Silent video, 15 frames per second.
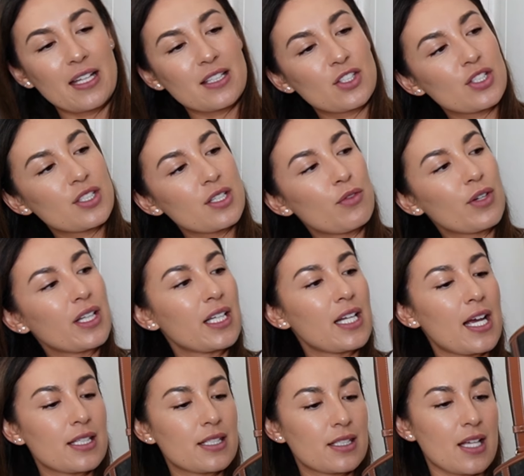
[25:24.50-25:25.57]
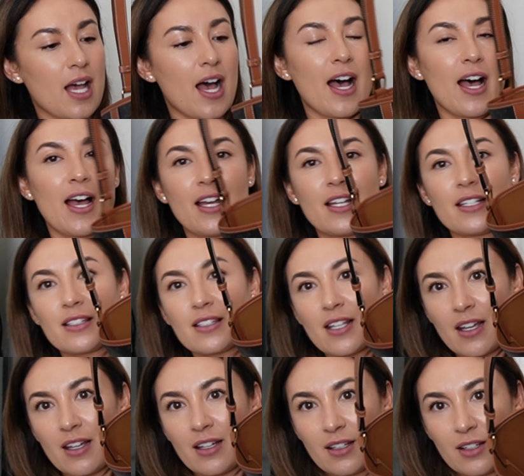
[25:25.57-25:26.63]
It's just a really nice size.
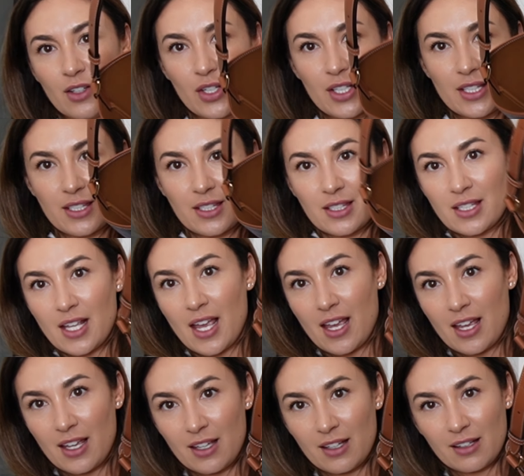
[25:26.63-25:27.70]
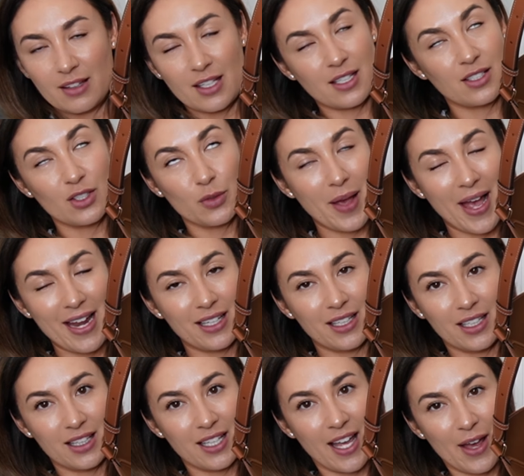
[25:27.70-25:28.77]
You can see there's still padding
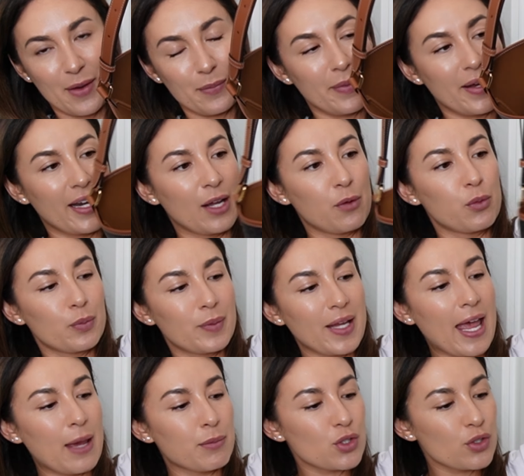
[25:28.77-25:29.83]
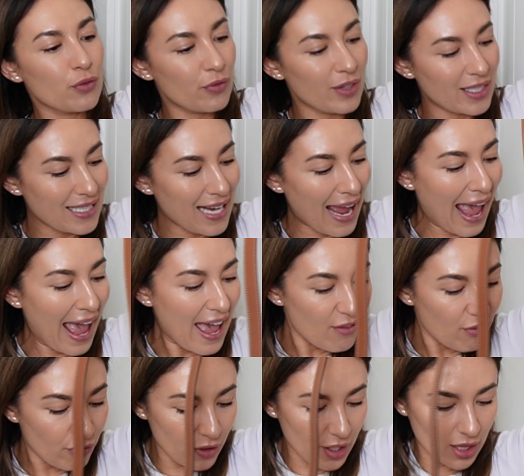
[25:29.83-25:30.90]
in there, but it will be able to fit
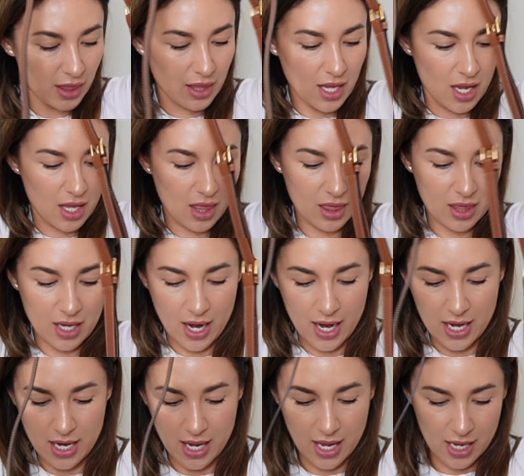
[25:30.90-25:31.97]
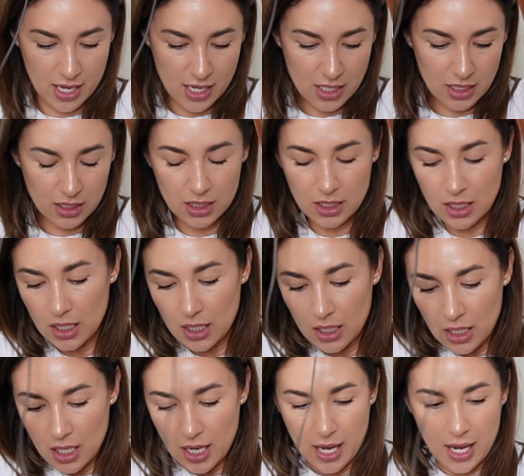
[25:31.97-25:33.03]
everything that I need
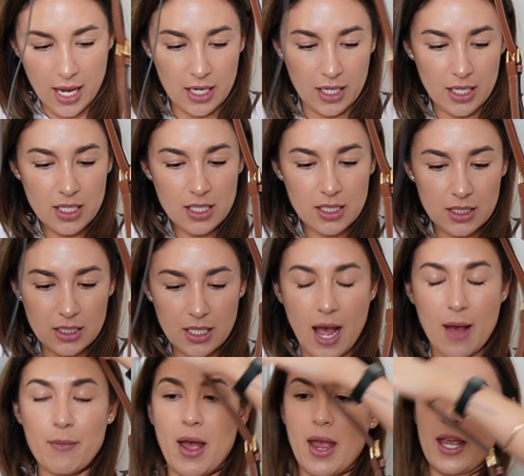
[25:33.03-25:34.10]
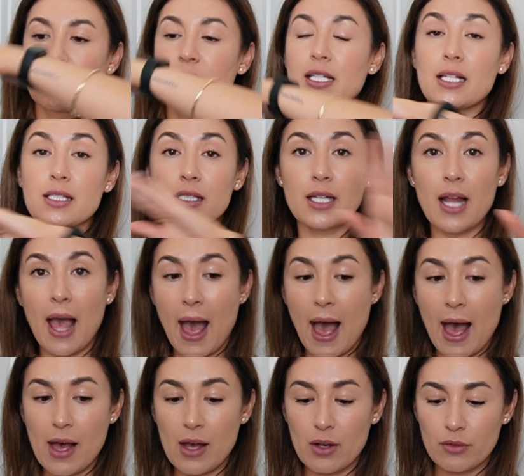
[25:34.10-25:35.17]
in it. It doesn't
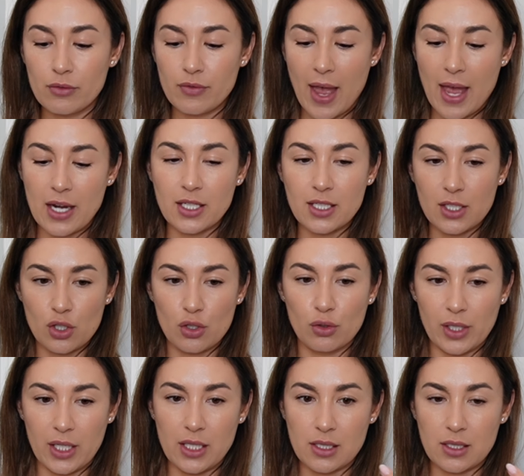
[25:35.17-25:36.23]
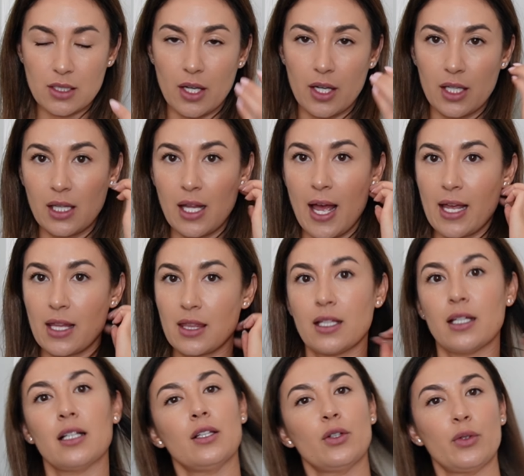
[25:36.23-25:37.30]
have an additional insert like
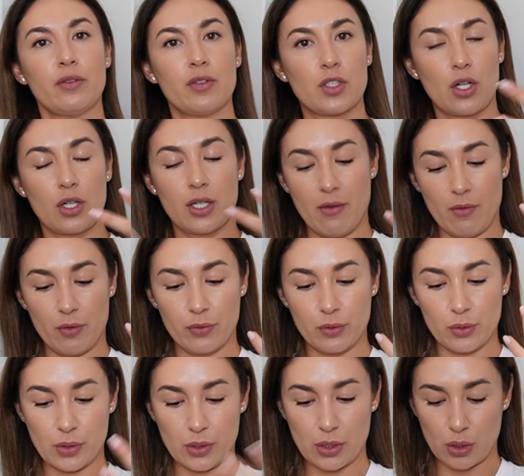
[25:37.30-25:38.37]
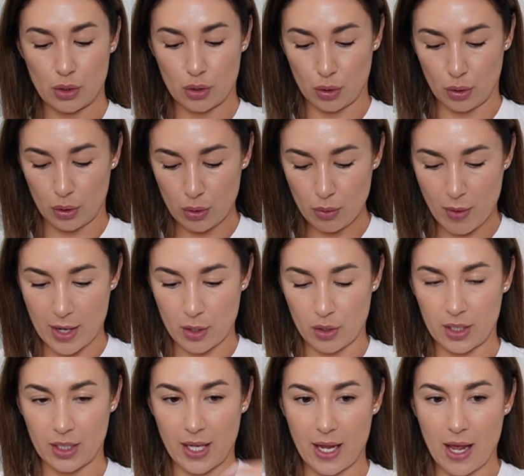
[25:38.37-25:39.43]
the Louis Vuitton Neverfulls do. I know
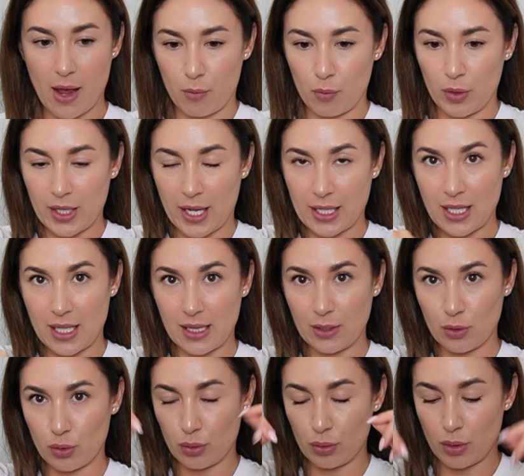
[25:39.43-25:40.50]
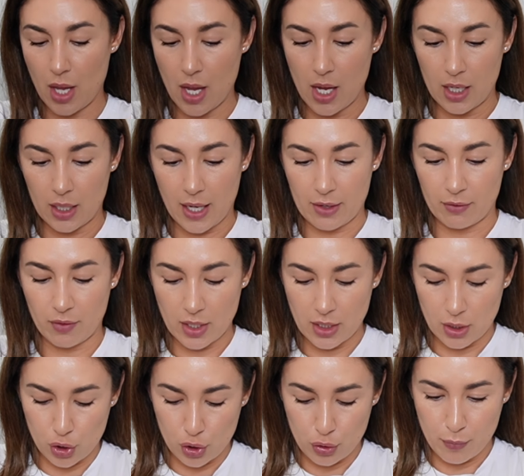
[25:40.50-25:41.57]
that they come with like the little kind of
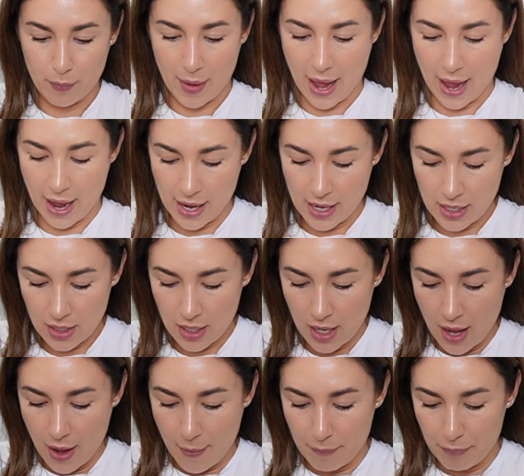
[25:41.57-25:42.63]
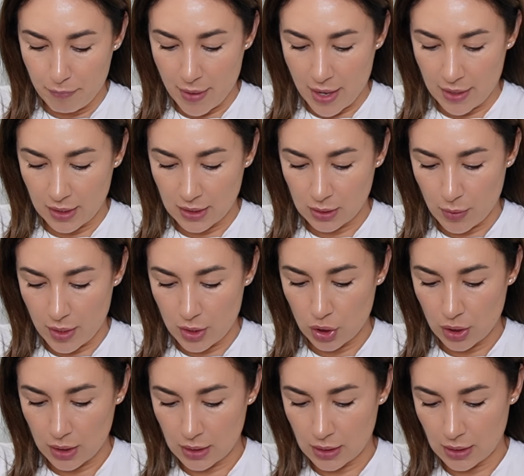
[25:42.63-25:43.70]
additional bag, but this one
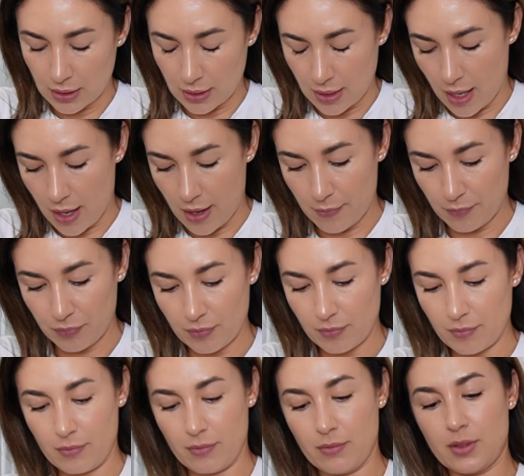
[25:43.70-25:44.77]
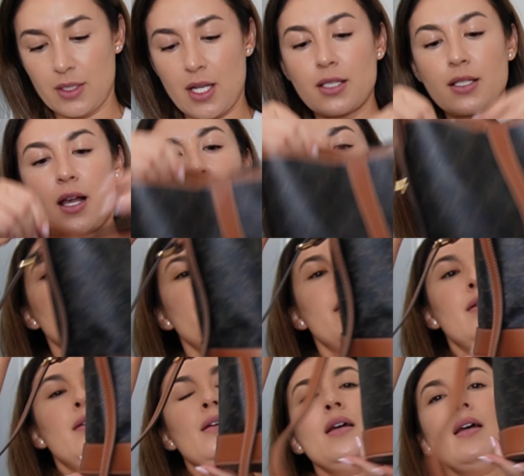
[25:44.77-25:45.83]
just does up
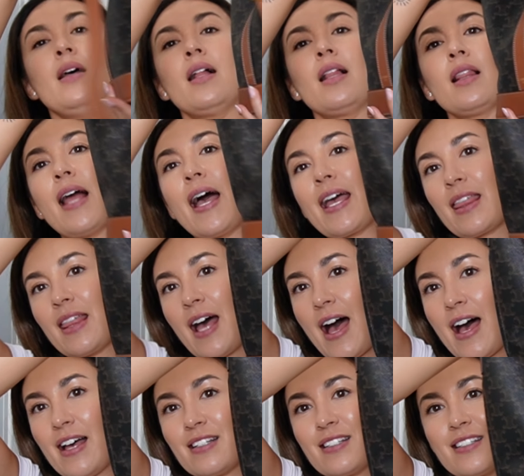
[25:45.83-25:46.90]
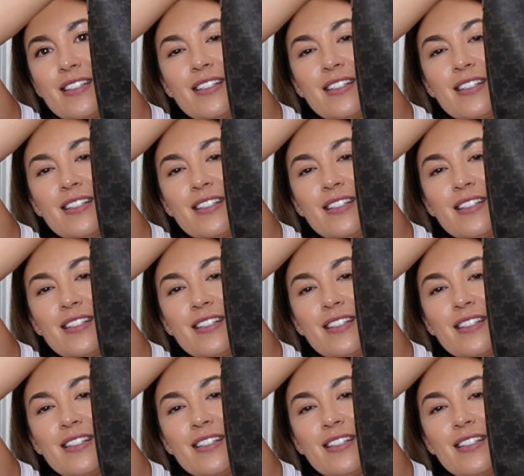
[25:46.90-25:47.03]
like that,